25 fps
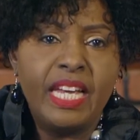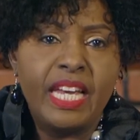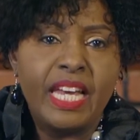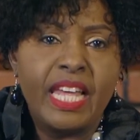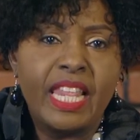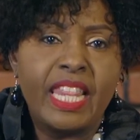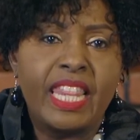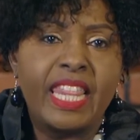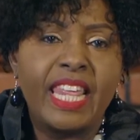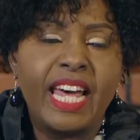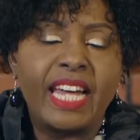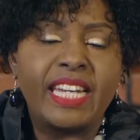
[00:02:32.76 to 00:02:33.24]

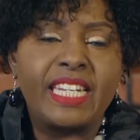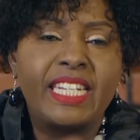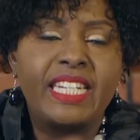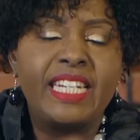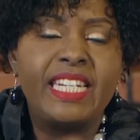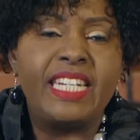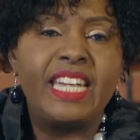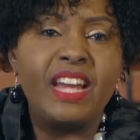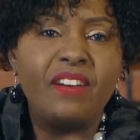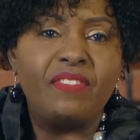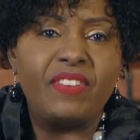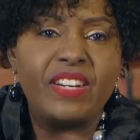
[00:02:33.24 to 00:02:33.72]

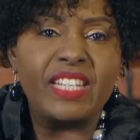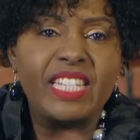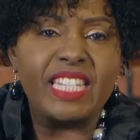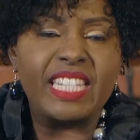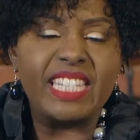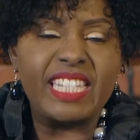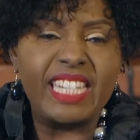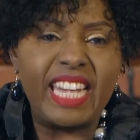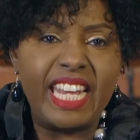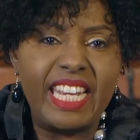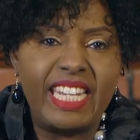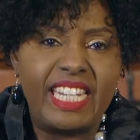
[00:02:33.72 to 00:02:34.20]
that
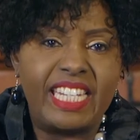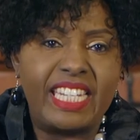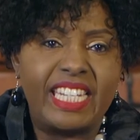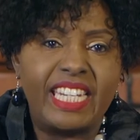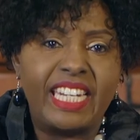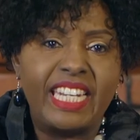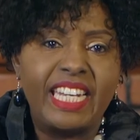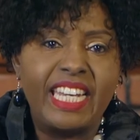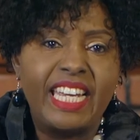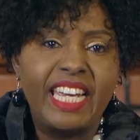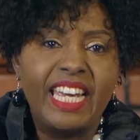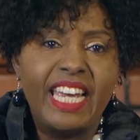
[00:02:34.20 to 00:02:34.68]
devastate
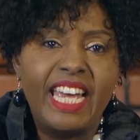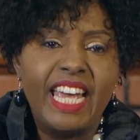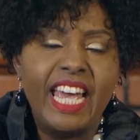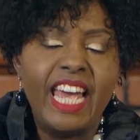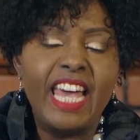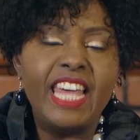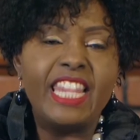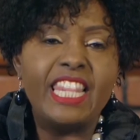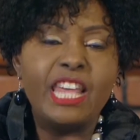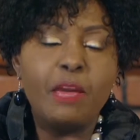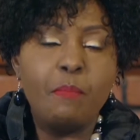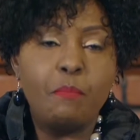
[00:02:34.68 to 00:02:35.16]

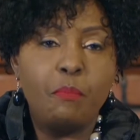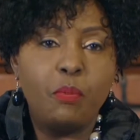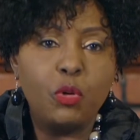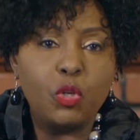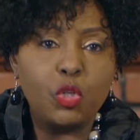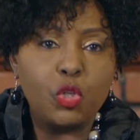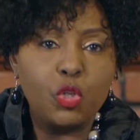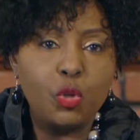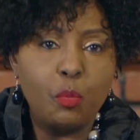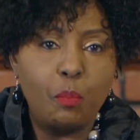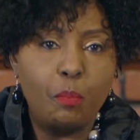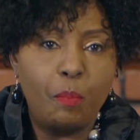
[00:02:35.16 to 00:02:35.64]
and they
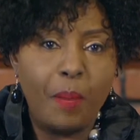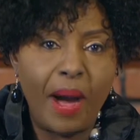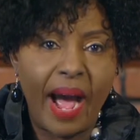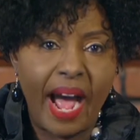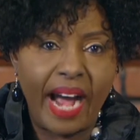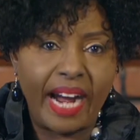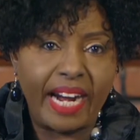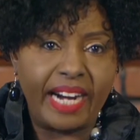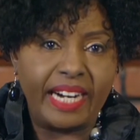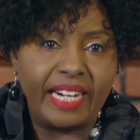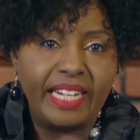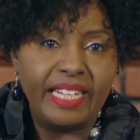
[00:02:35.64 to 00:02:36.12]
push you
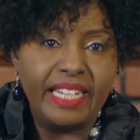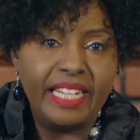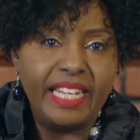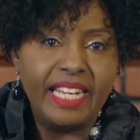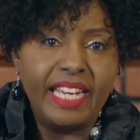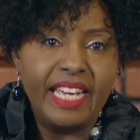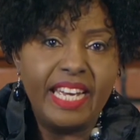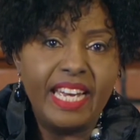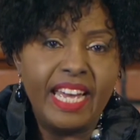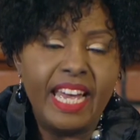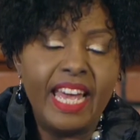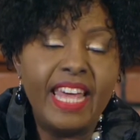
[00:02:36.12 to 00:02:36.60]
back
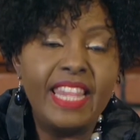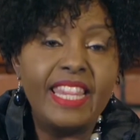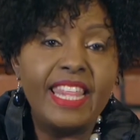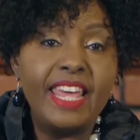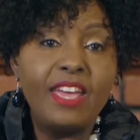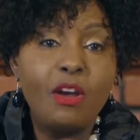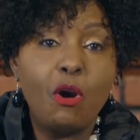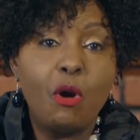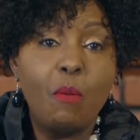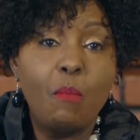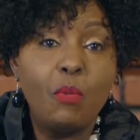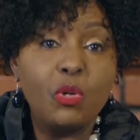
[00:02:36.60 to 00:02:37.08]
and
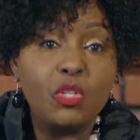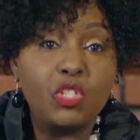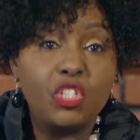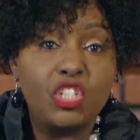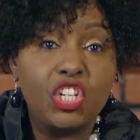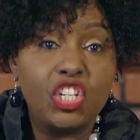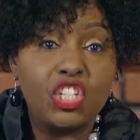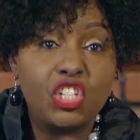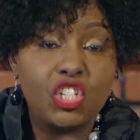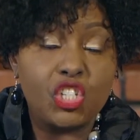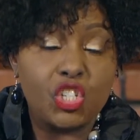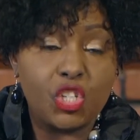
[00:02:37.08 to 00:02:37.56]
they almost
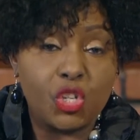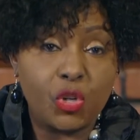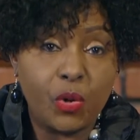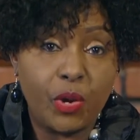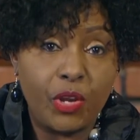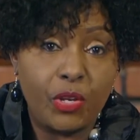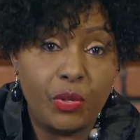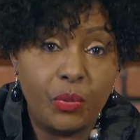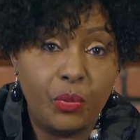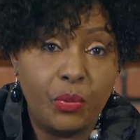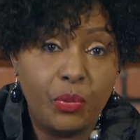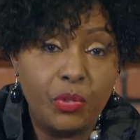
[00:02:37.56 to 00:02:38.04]
destroy
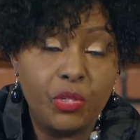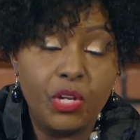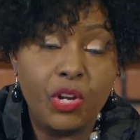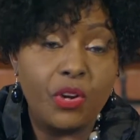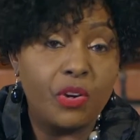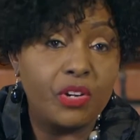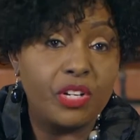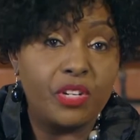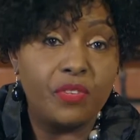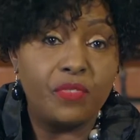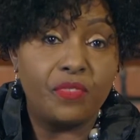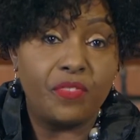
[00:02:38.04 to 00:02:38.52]
you. You're
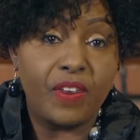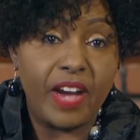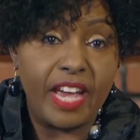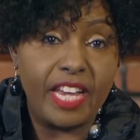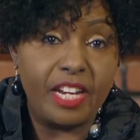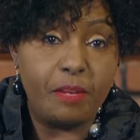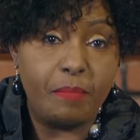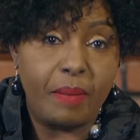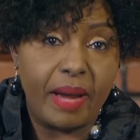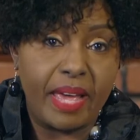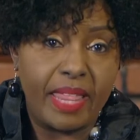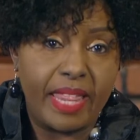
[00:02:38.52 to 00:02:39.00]
not
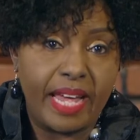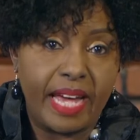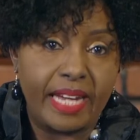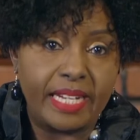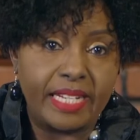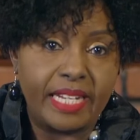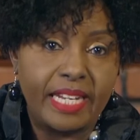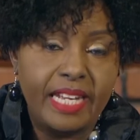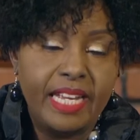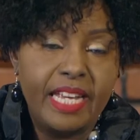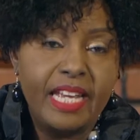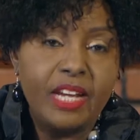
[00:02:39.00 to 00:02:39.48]
defined by that
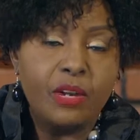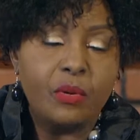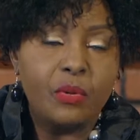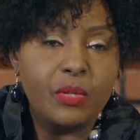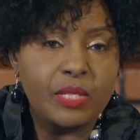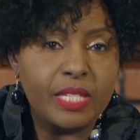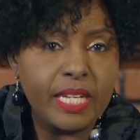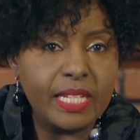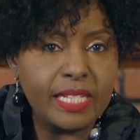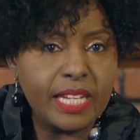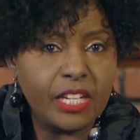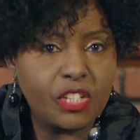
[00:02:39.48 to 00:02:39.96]
because
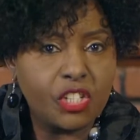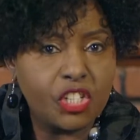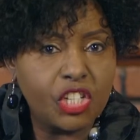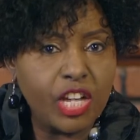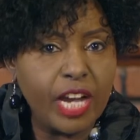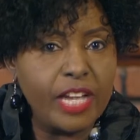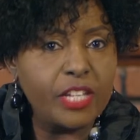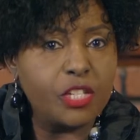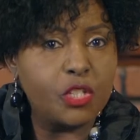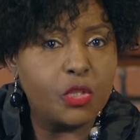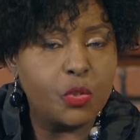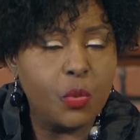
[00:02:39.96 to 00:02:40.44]
there's a
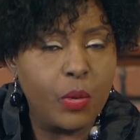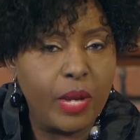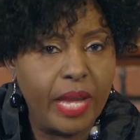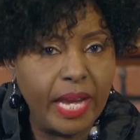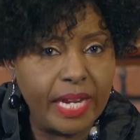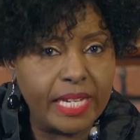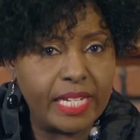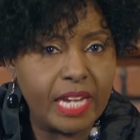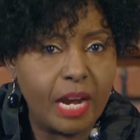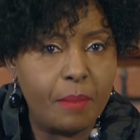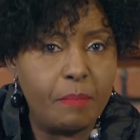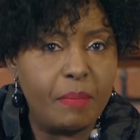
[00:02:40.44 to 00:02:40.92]
chance to
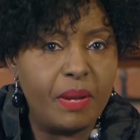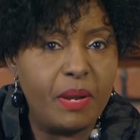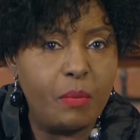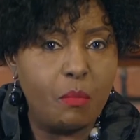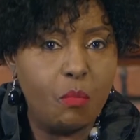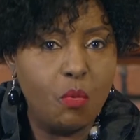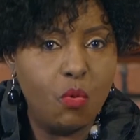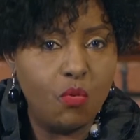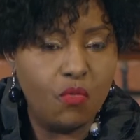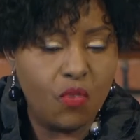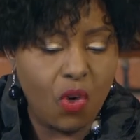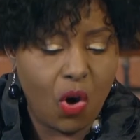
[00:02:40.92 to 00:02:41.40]
get up and
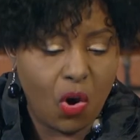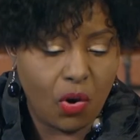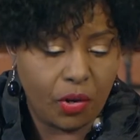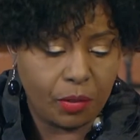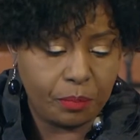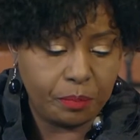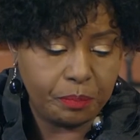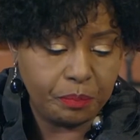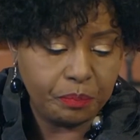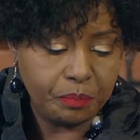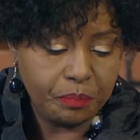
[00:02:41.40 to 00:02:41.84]
move on.